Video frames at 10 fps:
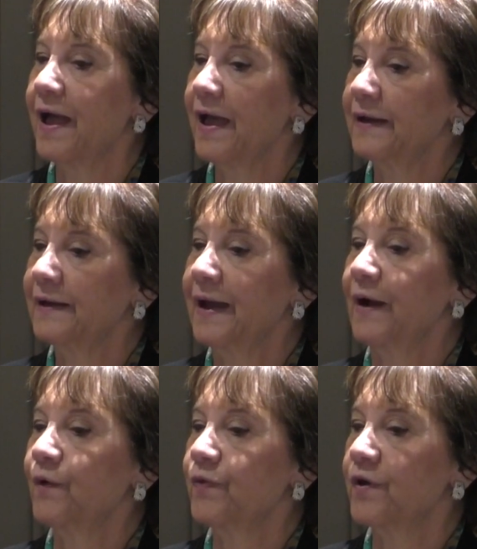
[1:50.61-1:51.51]
and
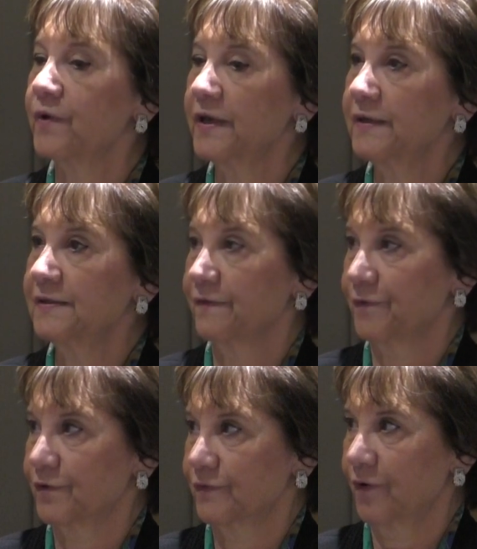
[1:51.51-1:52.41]
now there is a
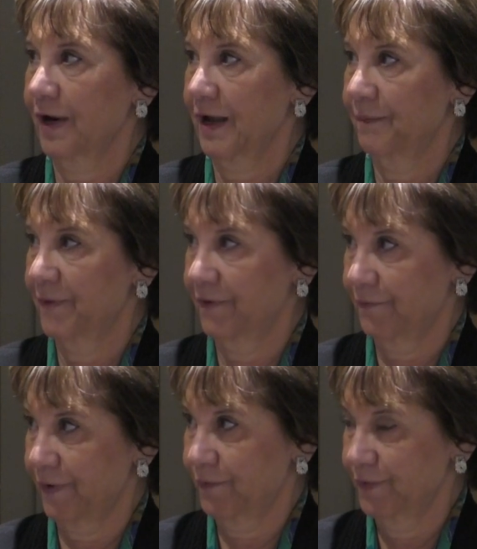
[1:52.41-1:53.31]
phospholamban
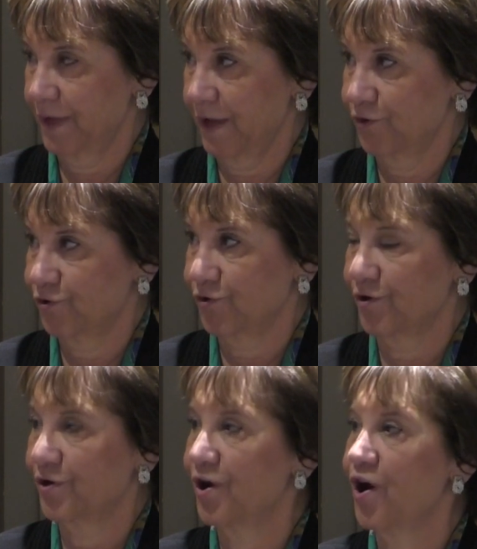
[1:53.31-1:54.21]

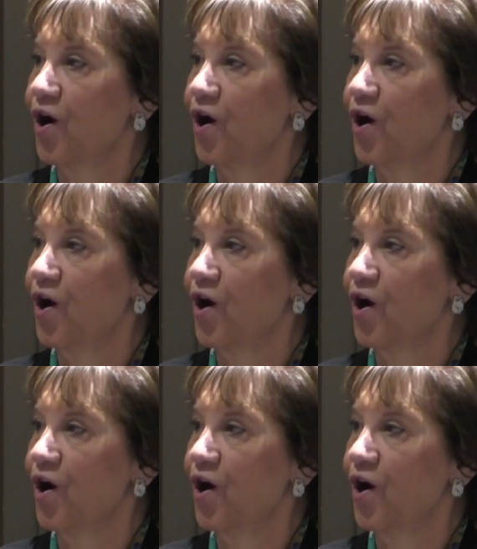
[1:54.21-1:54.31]
foundation